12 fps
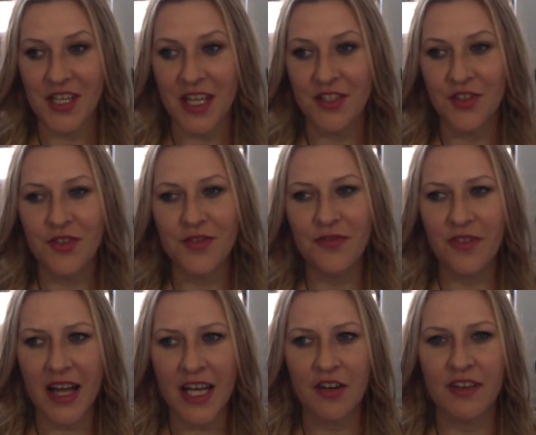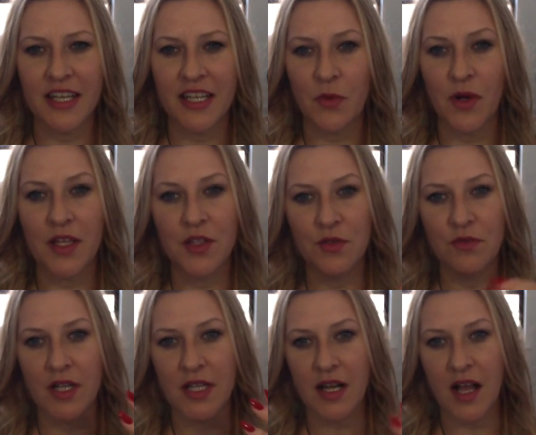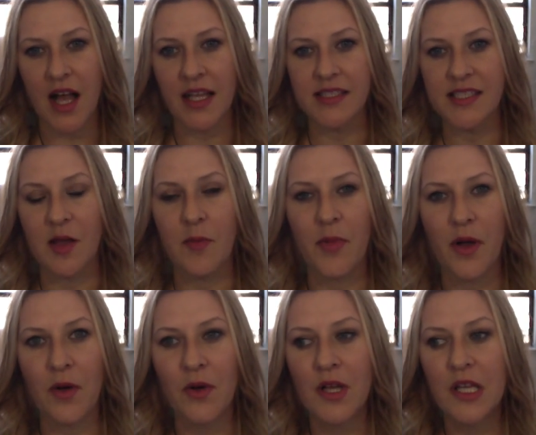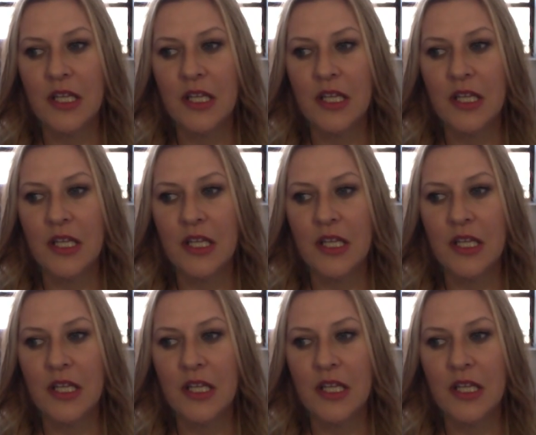And you're fiery anyway. You run at a high tempo.